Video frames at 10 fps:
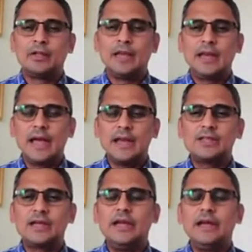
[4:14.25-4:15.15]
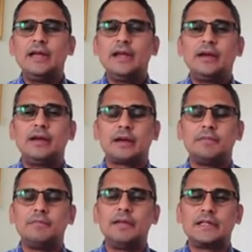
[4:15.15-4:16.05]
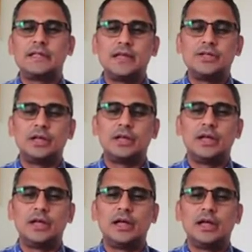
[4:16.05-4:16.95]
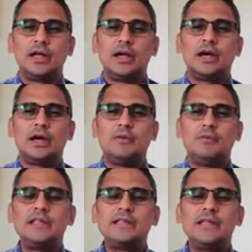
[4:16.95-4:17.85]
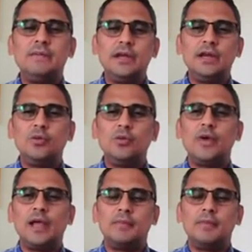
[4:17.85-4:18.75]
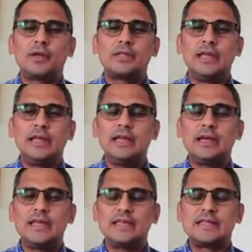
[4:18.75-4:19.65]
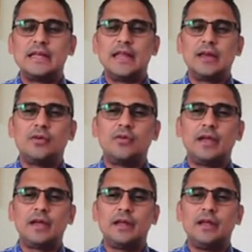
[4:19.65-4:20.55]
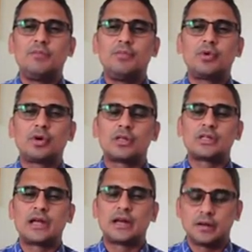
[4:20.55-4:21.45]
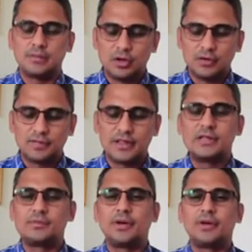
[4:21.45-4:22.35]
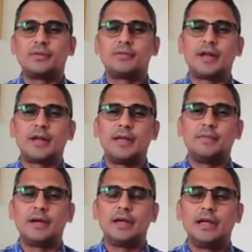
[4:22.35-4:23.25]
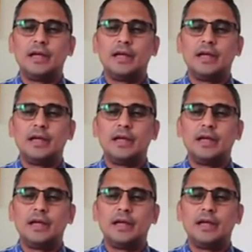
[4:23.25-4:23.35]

Now, the large integrated companies, Nigel, will seemingly do well because in a scenario where input costs are coming off at this point of time,